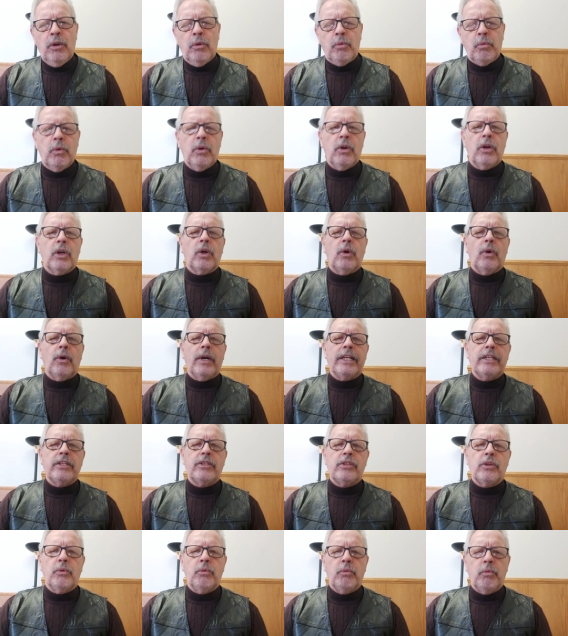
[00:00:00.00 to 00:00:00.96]
we're
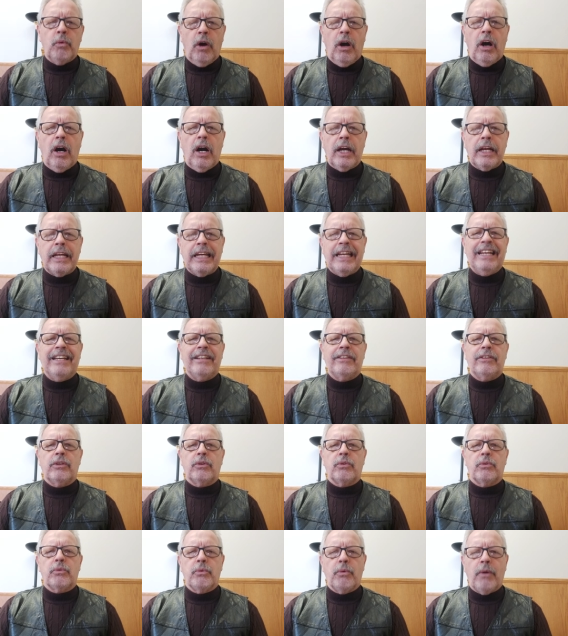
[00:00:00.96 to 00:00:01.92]
going to walk in
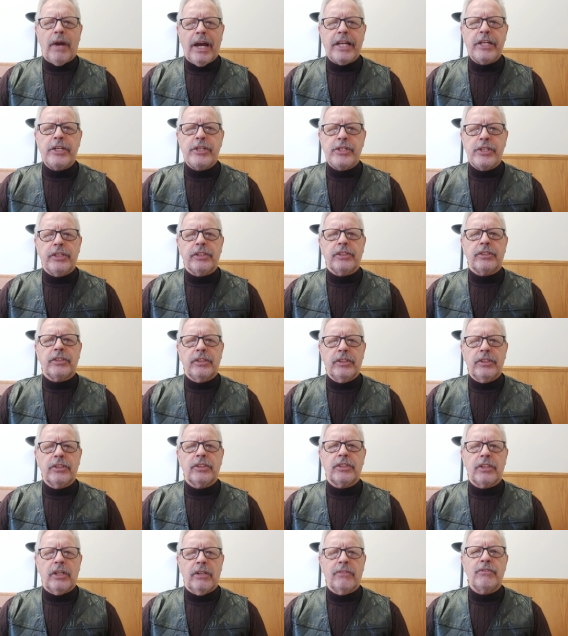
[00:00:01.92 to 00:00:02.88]
the
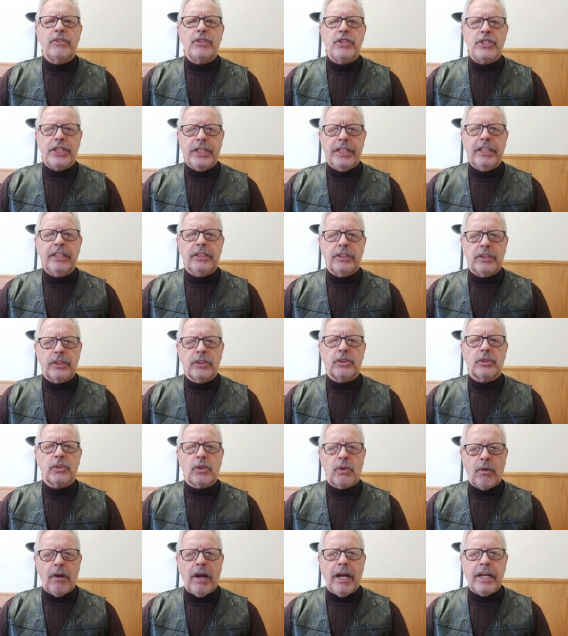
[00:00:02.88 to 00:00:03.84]
righteousness of Jesus
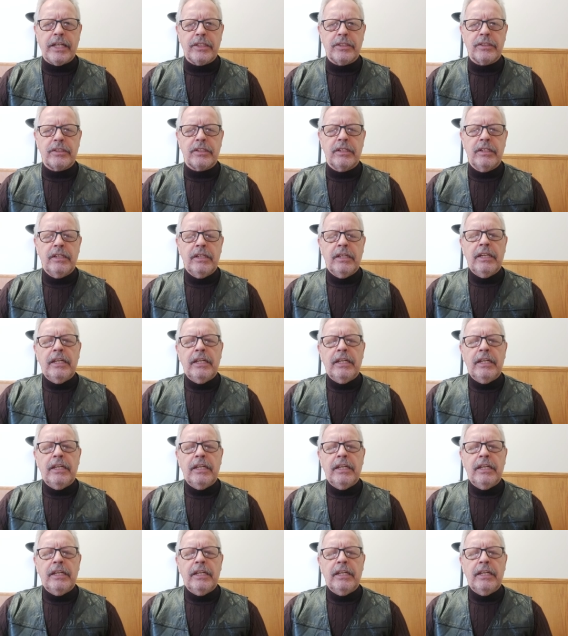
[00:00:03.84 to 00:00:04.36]
Christ.